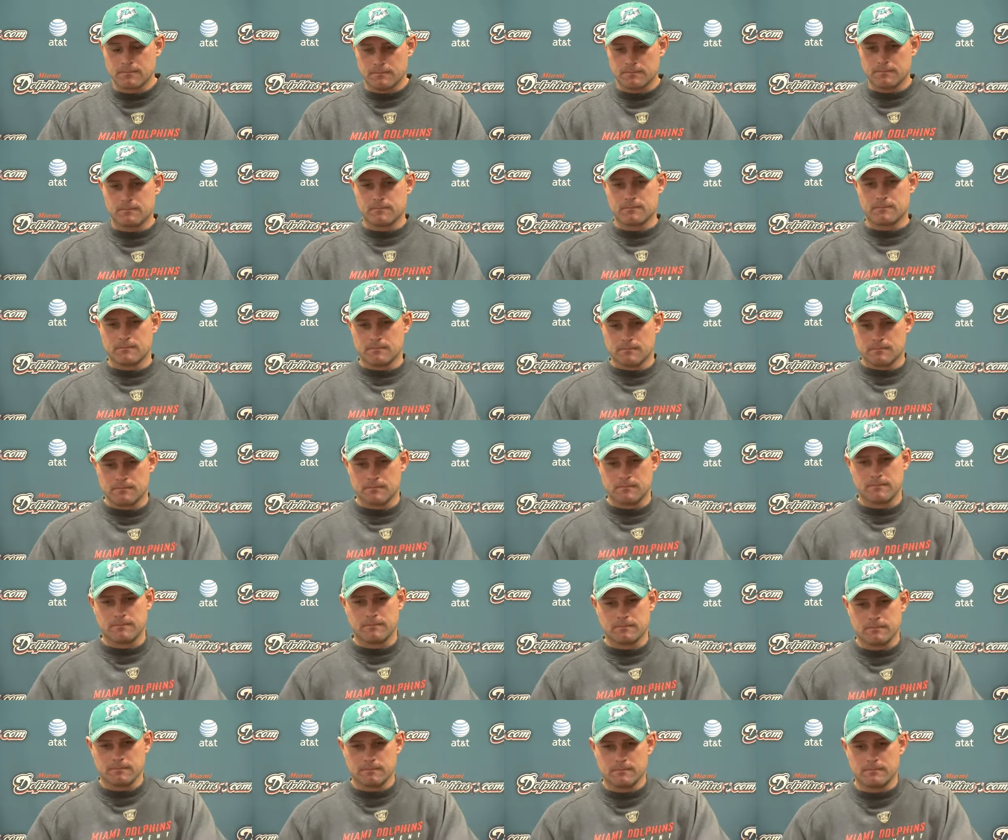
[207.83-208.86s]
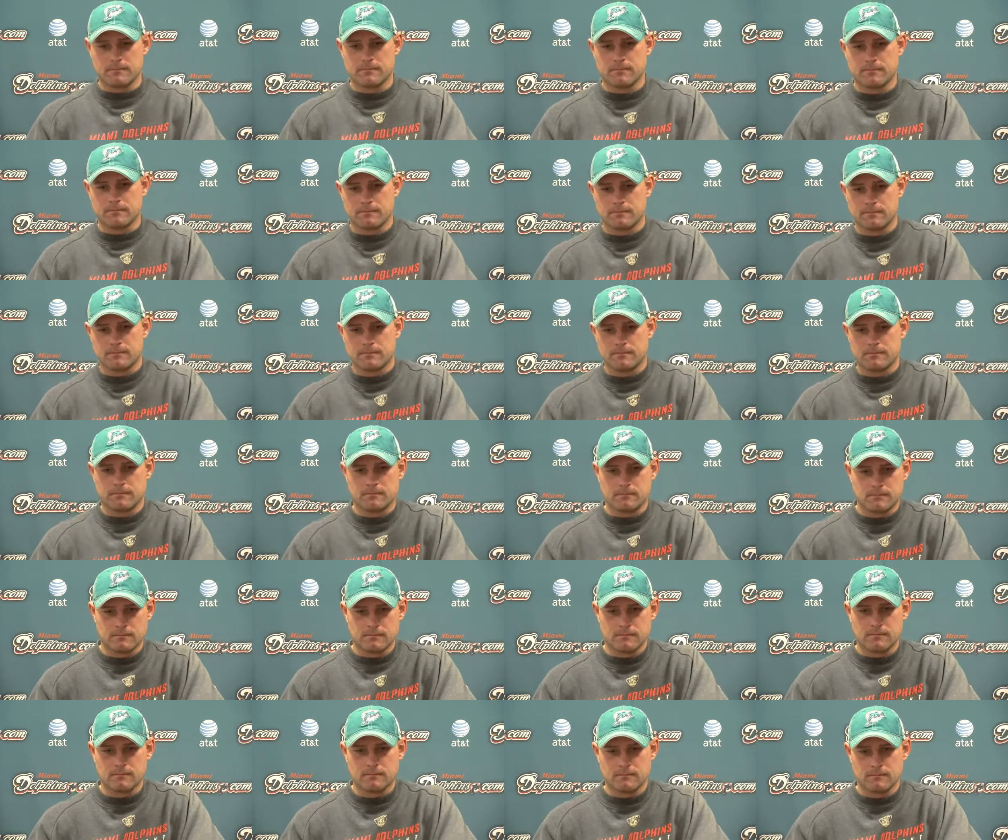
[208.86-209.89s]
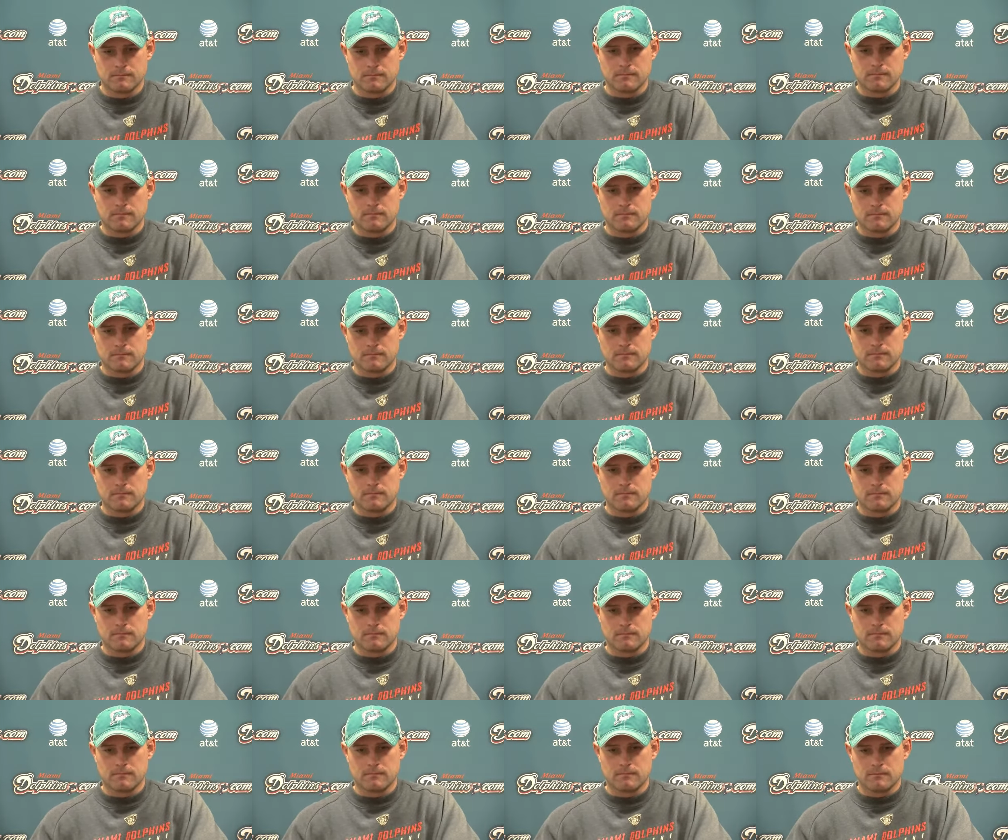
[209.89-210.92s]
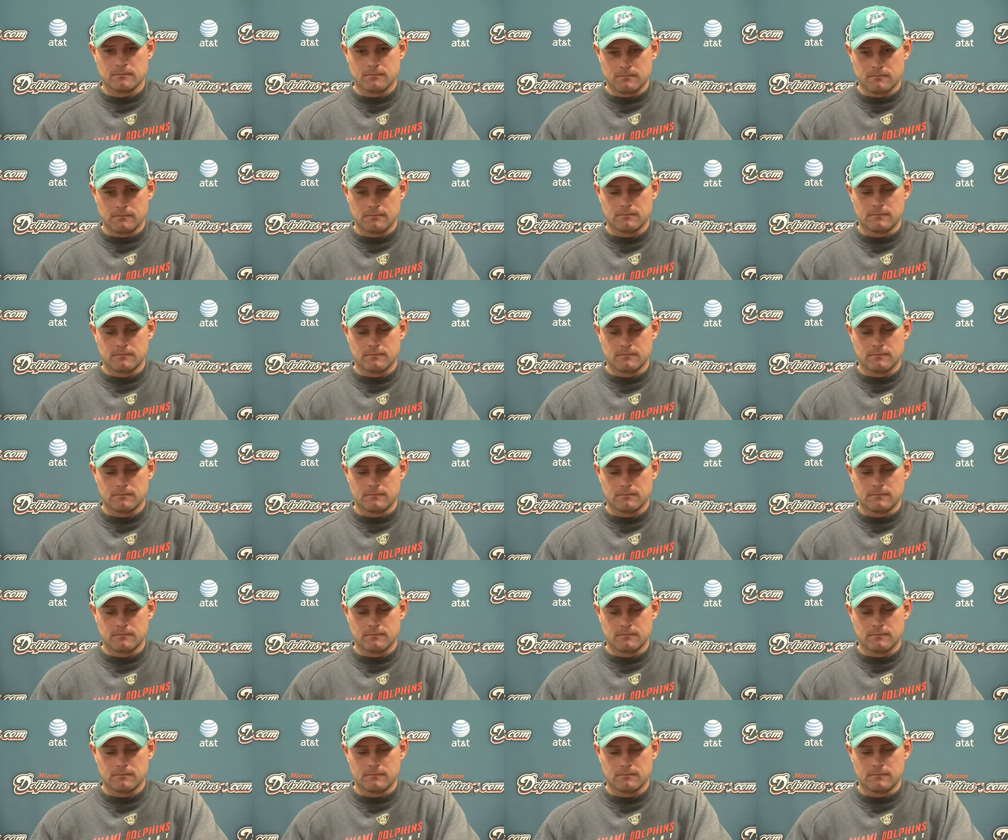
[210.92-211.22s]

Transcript: Uh, the, the, the three, obviously, Brandon Davone and Brian, and then